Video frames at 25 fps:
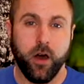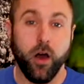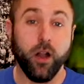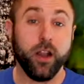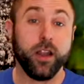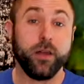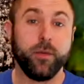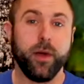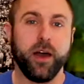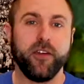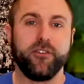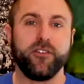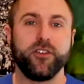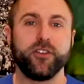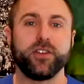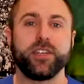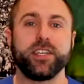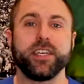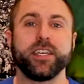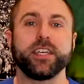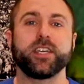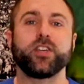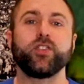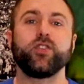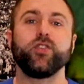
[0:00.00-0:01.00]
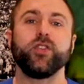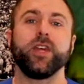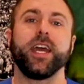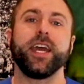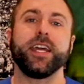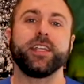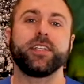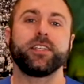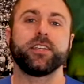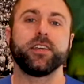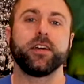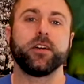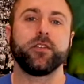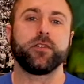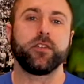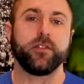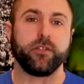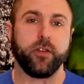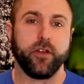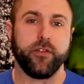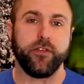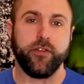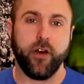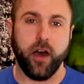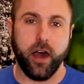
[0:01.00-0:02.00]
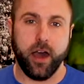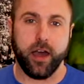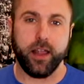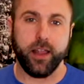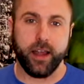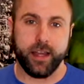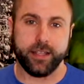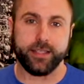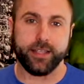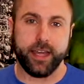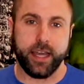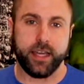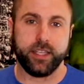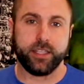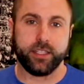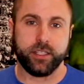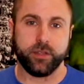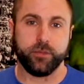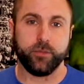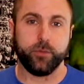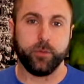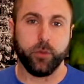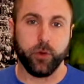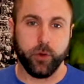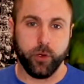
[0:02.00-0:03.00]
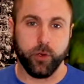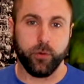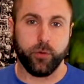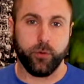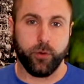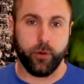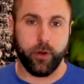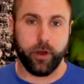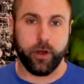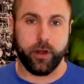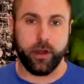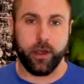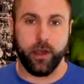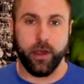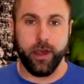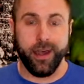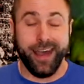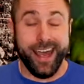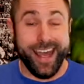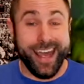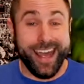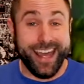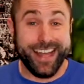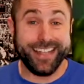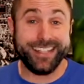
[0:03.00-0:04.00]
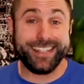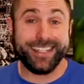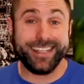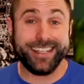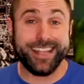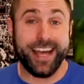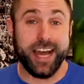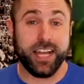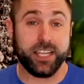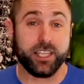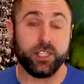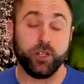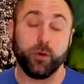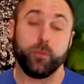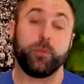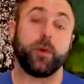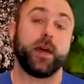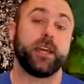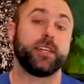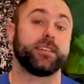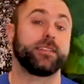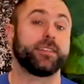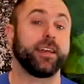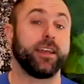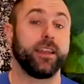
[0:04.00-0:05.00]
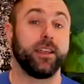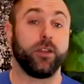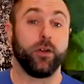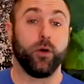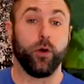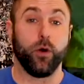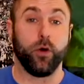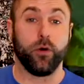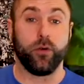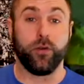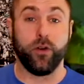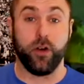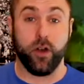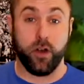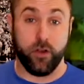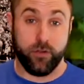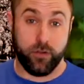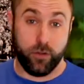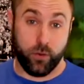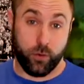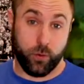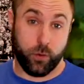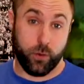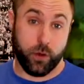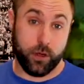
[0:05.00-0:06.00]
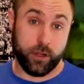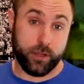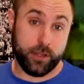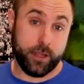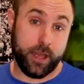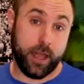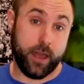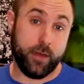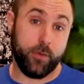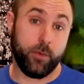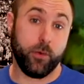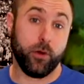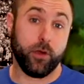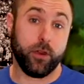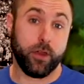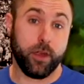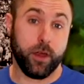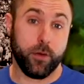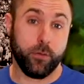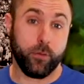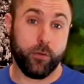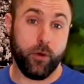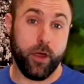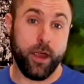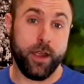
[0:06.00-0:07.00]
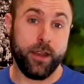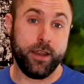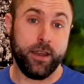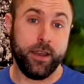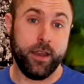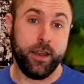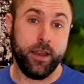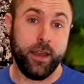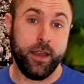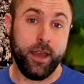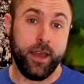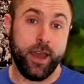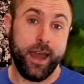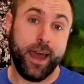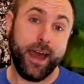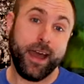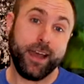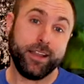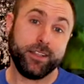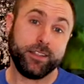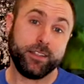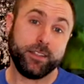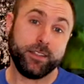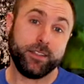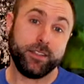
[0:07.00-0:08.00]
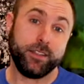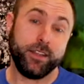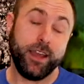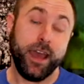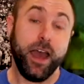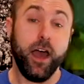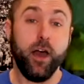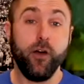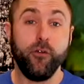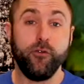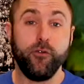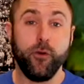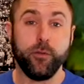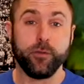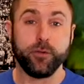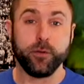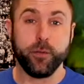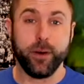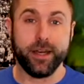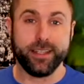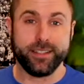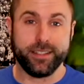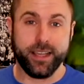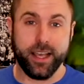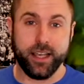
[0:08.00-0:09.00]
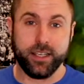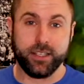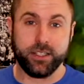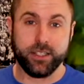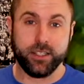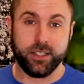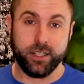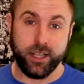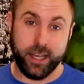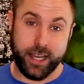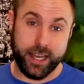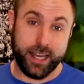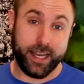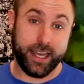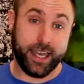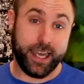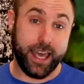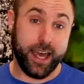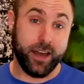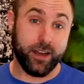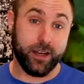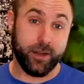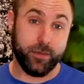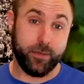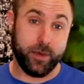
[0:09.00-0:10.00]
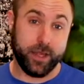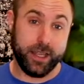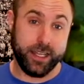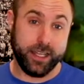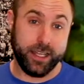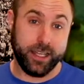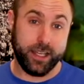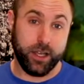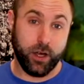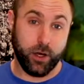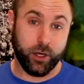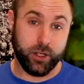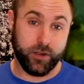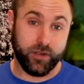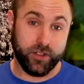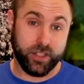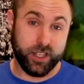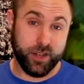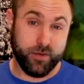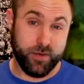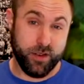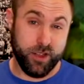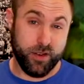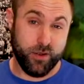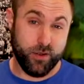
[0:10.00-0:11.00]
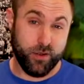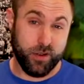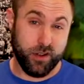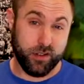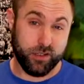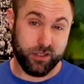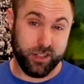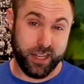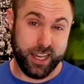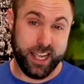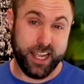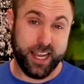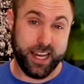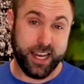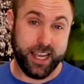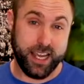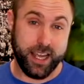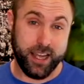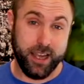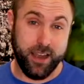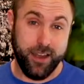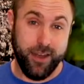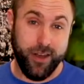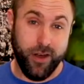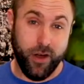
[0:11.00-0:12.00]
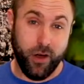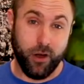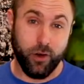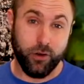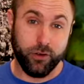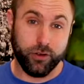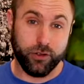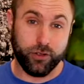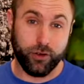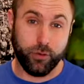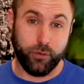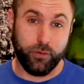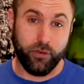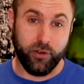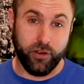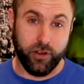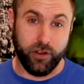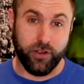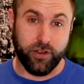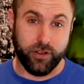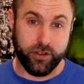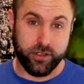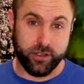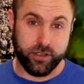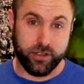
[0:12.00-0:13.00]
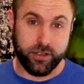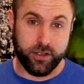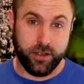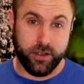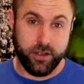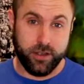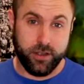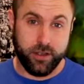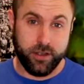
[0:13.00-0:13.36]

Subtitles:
Ollie Matthews here, creator of the Revitalization Blueprint, international best-selling author of the One Day Body Upgrade, and health optimization and accountability coach for some of the world's leading entrepreneurs.